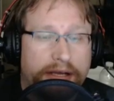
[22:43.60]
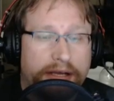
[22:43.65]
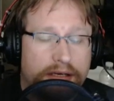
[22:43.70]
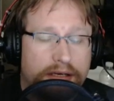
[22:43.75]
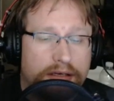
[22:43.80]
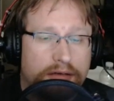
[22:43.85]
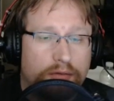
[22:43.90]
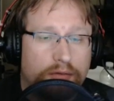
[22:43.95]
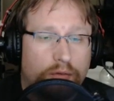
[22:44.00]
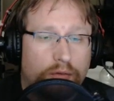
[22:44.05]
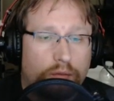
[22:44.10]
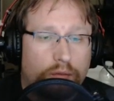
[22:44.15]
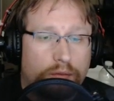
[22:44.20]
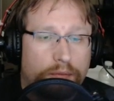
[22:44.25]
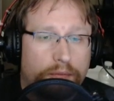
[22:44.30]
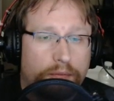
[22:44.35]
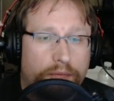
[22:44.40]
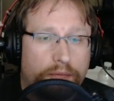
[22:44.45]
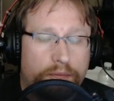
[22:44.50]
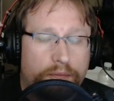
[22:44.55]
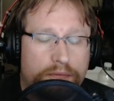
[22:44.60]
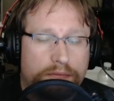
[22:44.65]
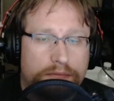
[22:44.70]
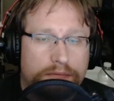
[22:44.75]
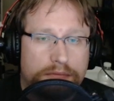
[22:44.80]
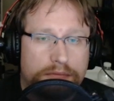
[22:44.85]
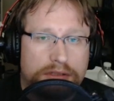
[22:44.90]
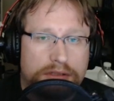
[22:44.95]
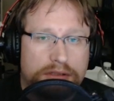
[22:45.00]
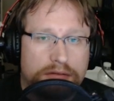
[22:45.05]
Yeah. But you
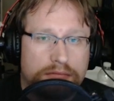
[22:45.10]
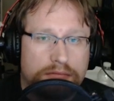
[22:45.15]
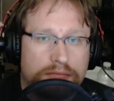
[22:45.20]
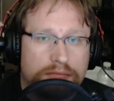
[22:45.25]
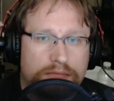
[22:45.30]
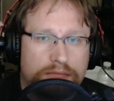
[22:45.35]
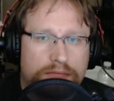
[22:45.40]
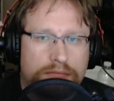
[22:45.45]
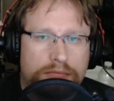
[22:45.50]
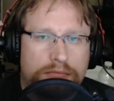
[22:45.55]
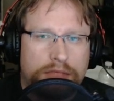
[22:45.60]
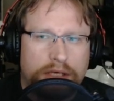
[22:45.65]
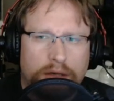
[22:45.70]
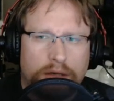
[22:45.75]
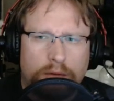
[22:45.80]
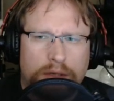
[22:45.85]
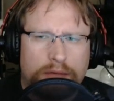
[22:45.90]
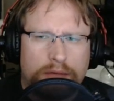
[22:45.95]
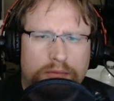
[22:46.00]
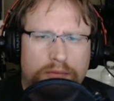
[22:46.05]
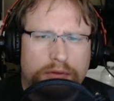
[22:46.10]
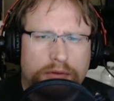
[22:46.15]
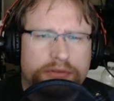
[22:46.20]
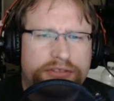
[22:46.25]
know what?